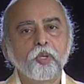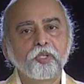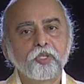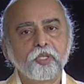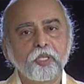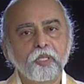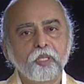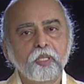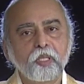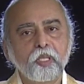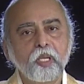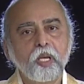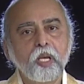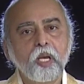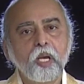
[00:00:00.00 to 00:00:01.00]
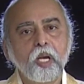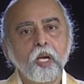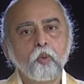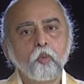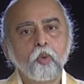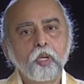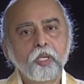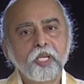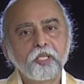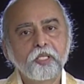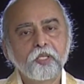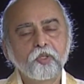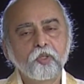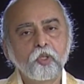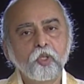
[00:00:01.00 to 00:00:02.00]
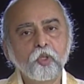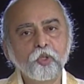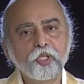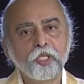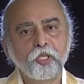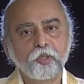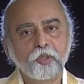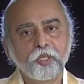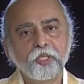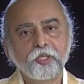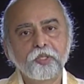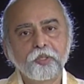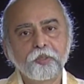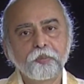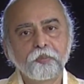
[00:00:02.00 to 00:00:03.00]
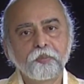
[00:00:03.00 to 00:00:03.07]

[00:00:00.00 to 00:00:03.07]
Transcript: question of what is the solution to this?